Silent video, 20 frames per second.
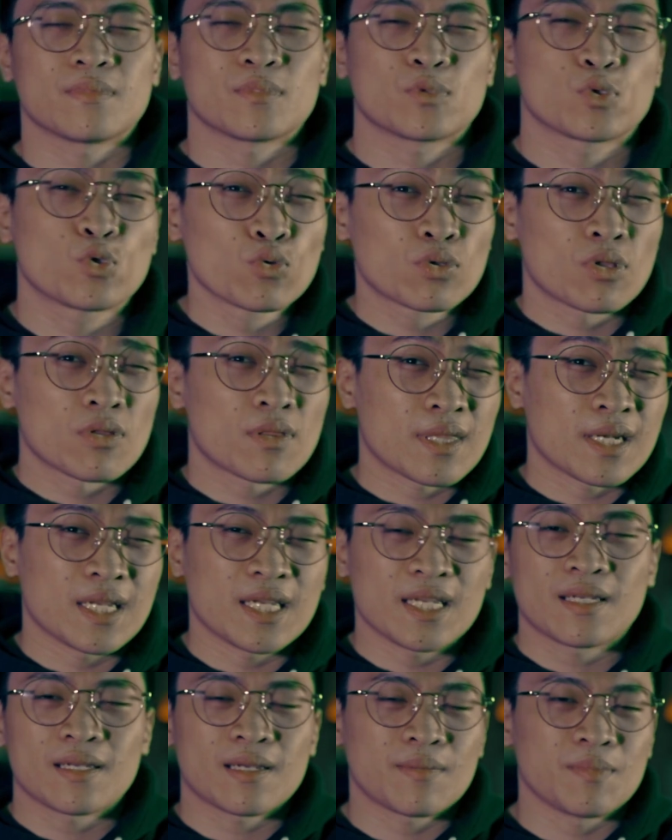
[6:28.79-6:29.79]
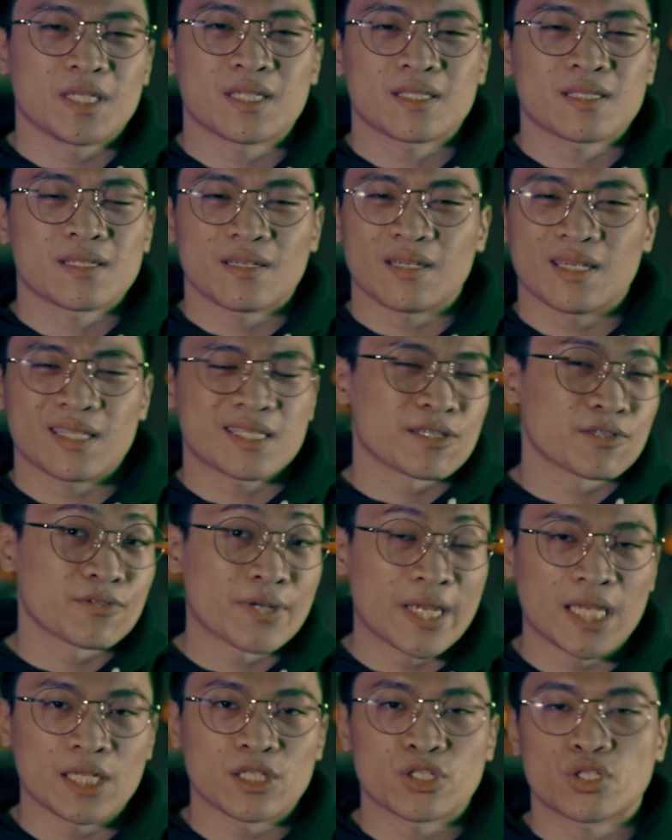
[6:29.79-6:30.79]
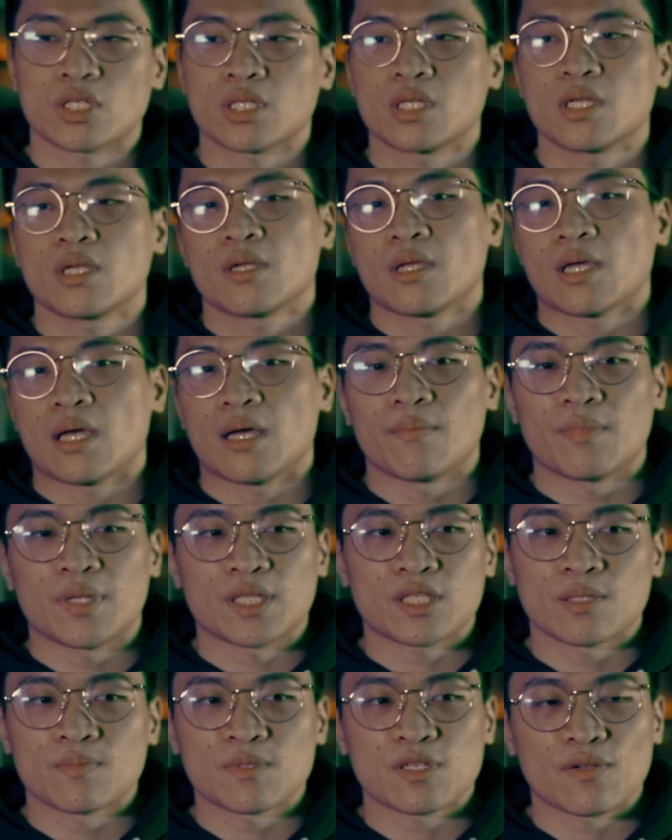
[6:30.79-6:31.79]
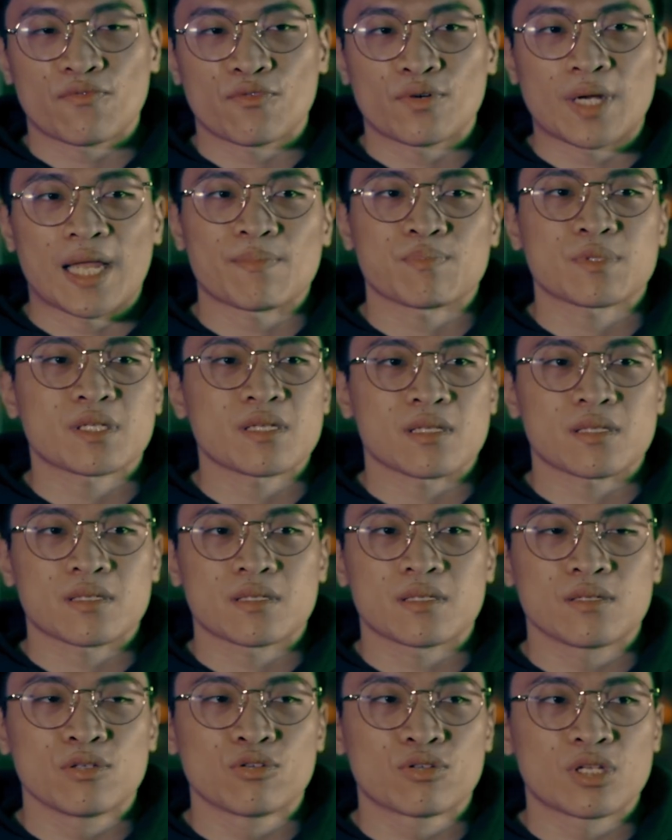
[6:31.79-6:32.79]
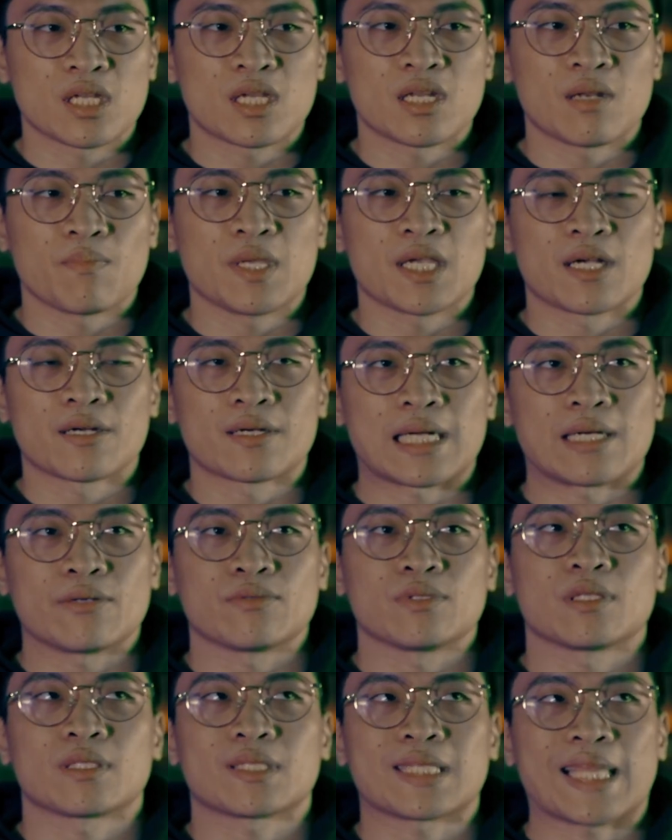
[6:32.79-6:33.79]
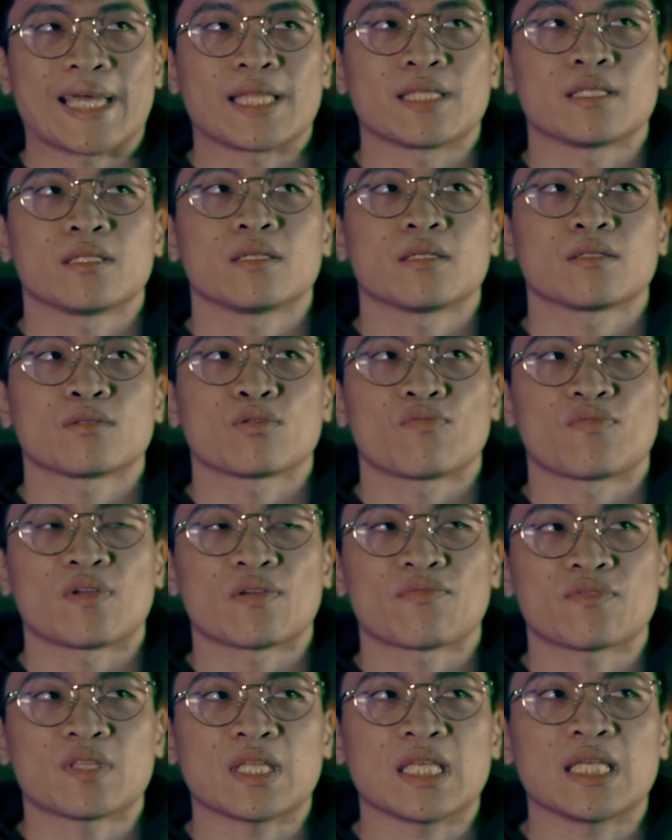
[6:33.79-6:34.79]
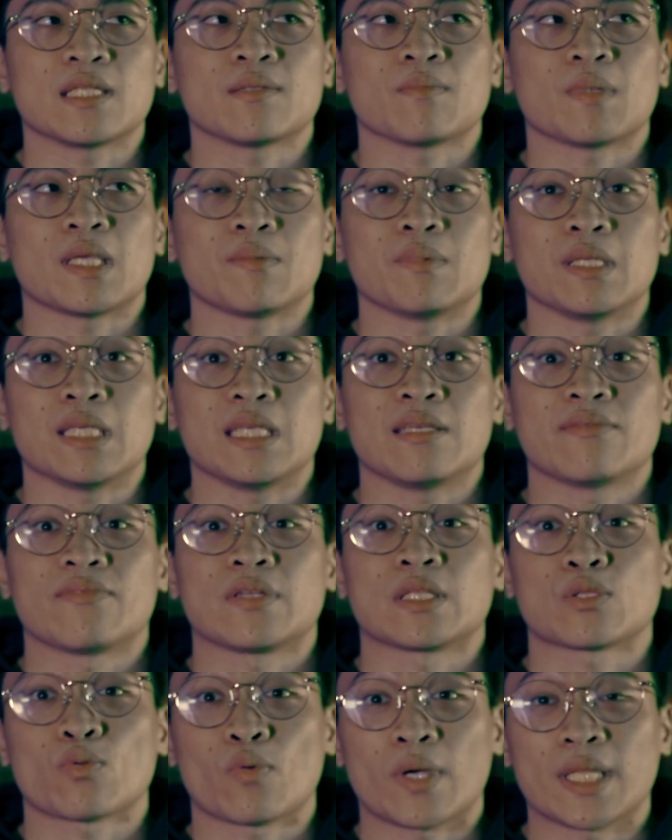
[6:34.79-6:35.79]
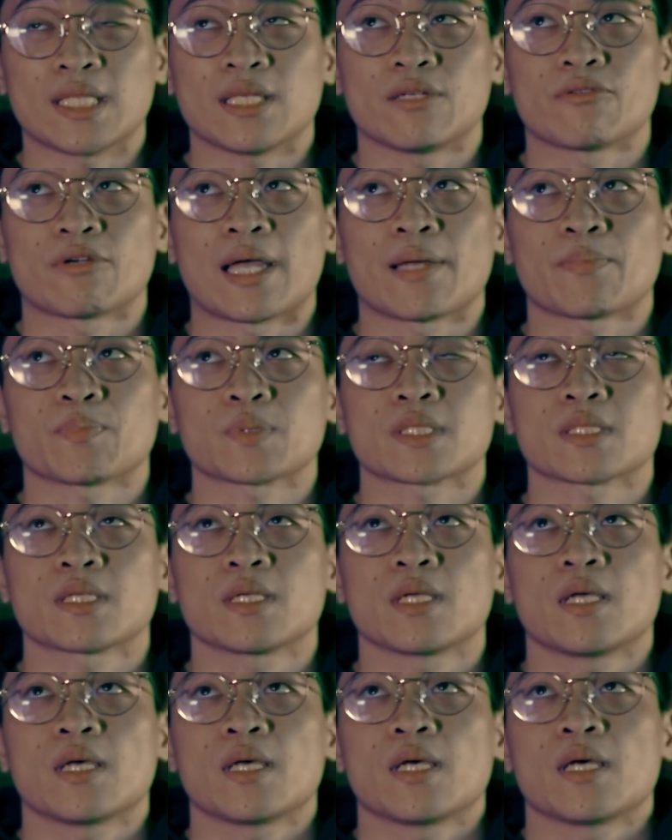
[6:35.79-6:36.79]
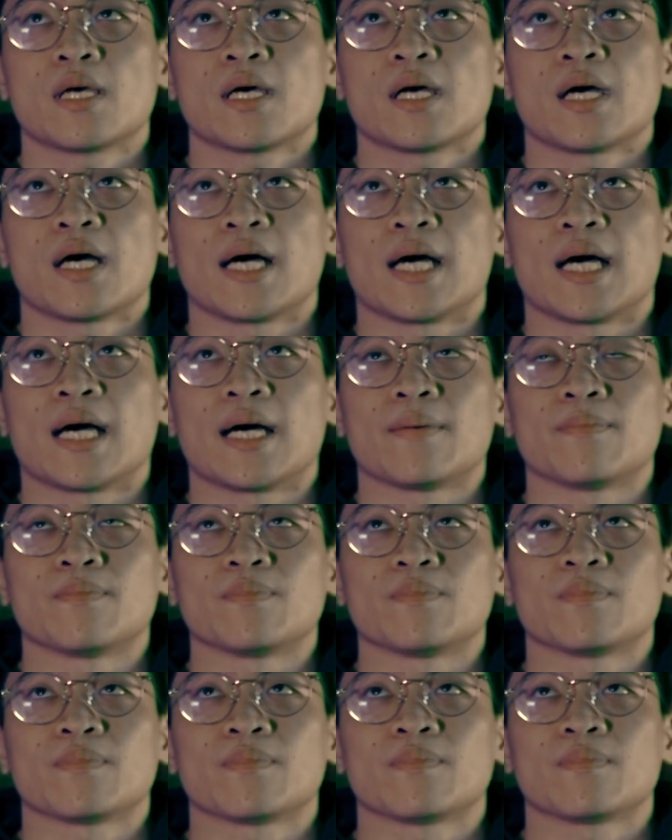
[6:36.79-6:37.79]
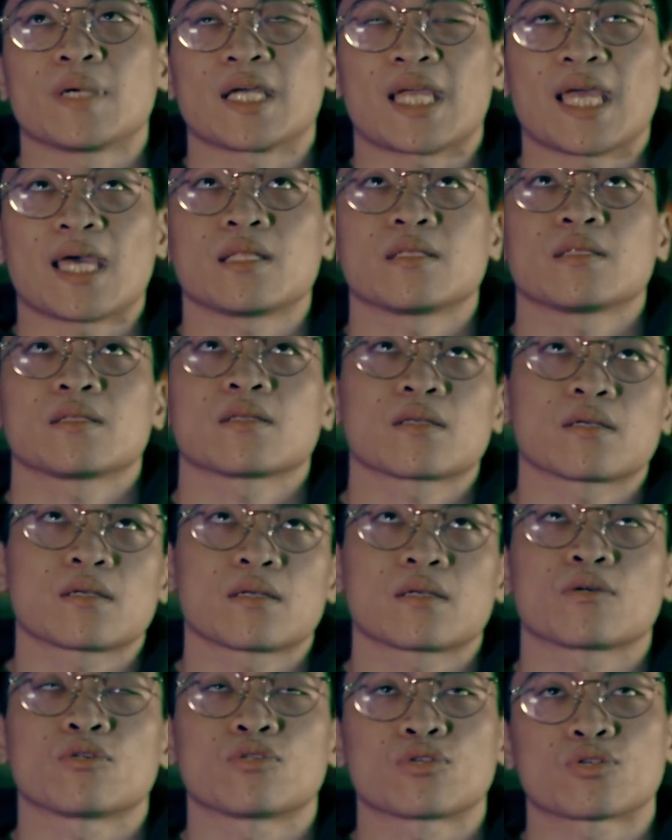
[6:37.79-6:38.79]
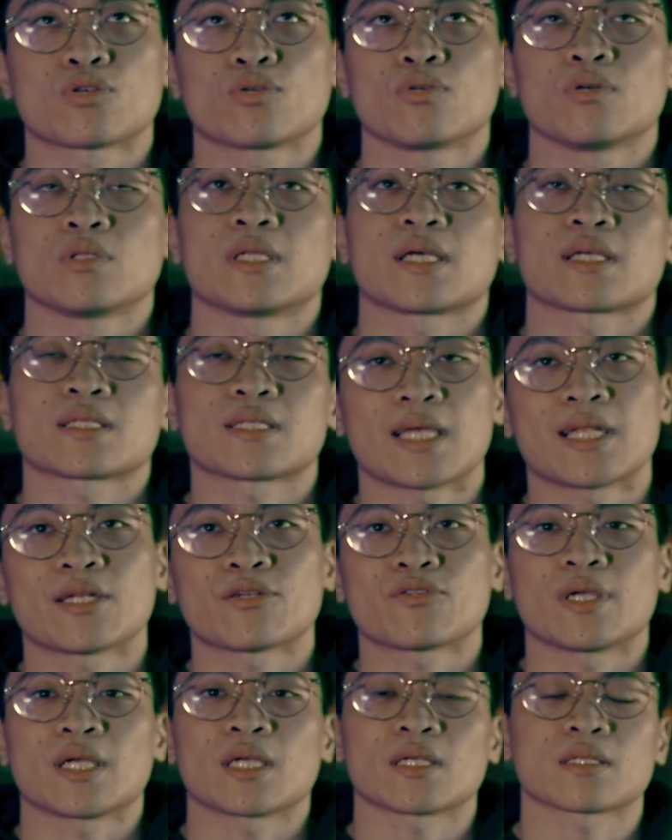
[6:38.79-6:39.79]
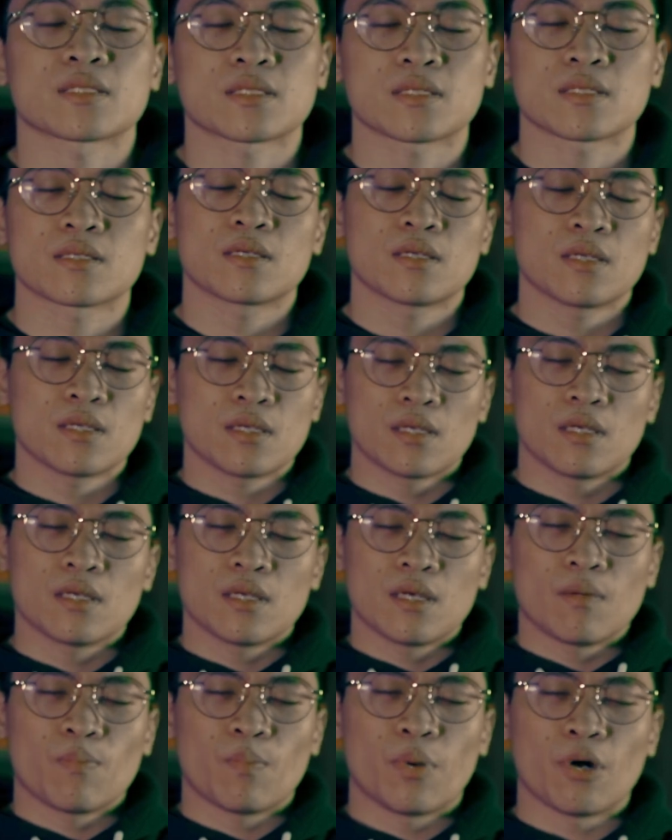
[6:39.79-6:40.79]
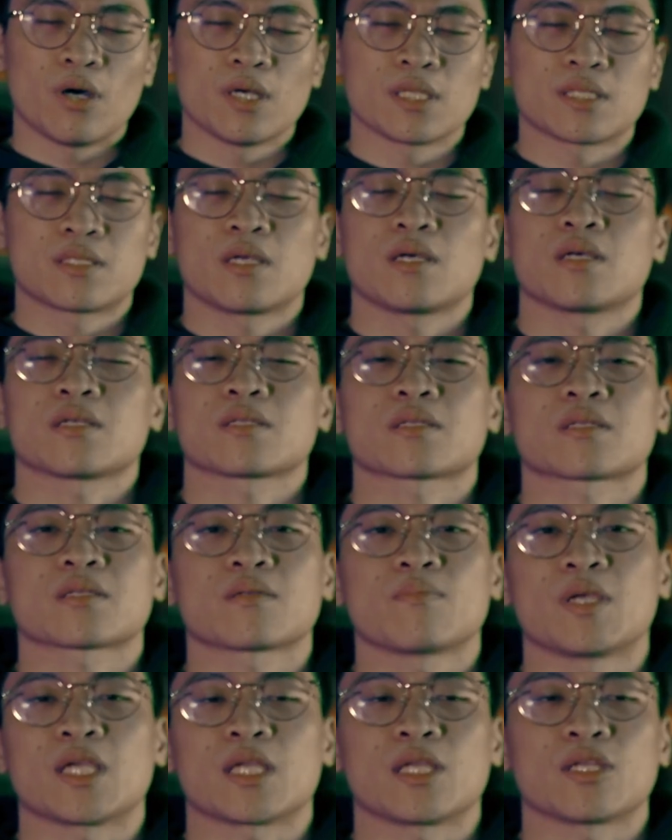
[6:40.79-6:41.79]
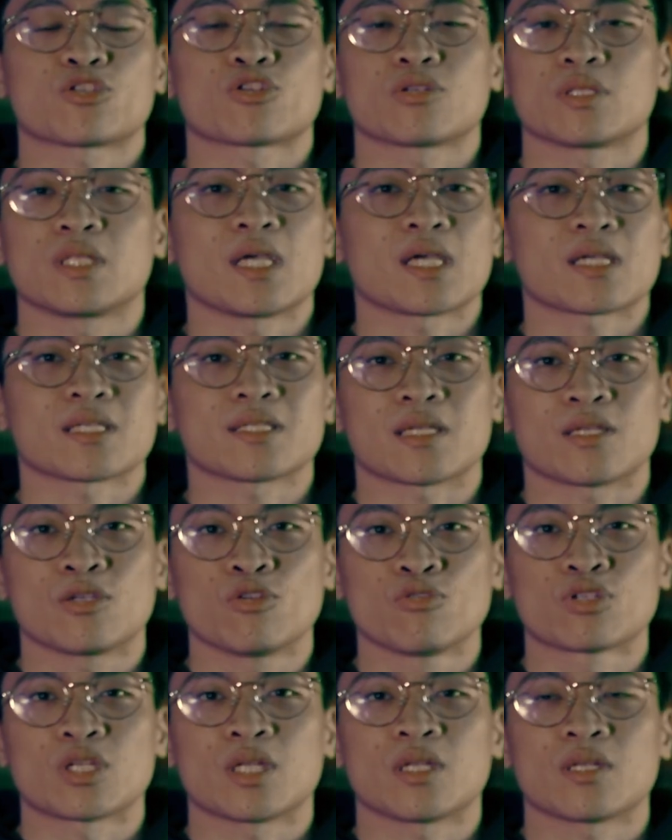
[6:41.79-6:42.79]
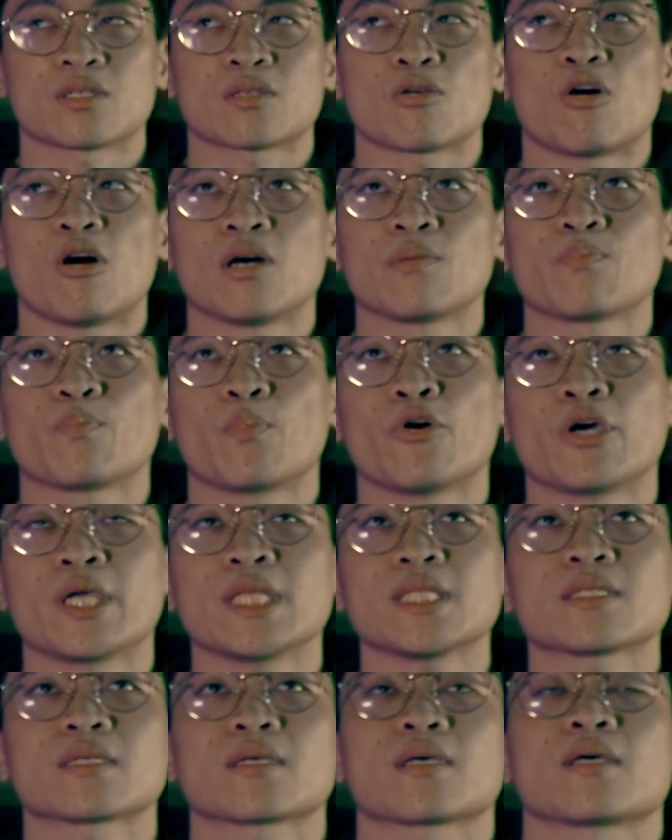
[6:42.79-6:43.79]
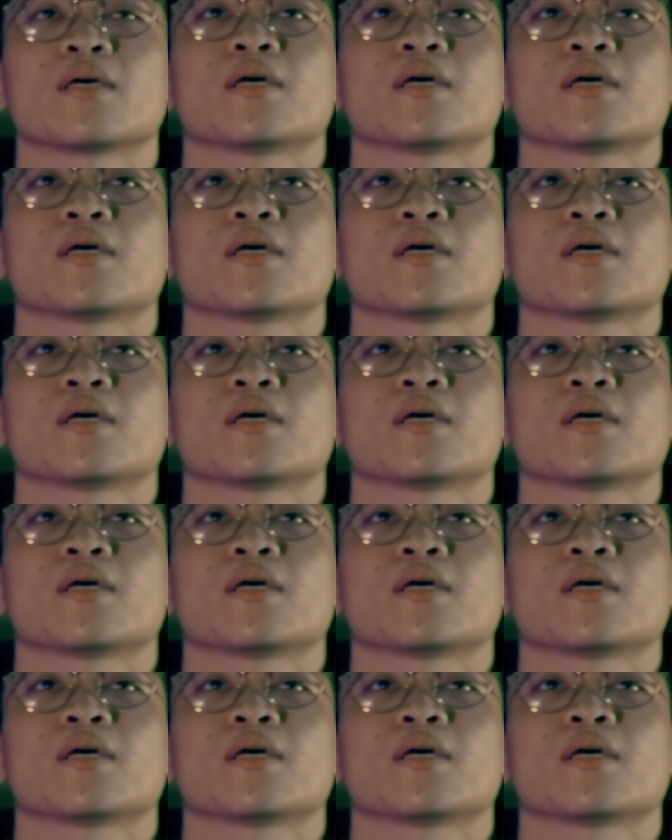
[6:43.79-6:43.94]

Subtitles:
to 3, I mean, it's a range. In terms of reps, it's usually going to be around the 10 to 15, maybe even 20 reps. Again, controlled eccentrics, pauses, making sure the execution is on point.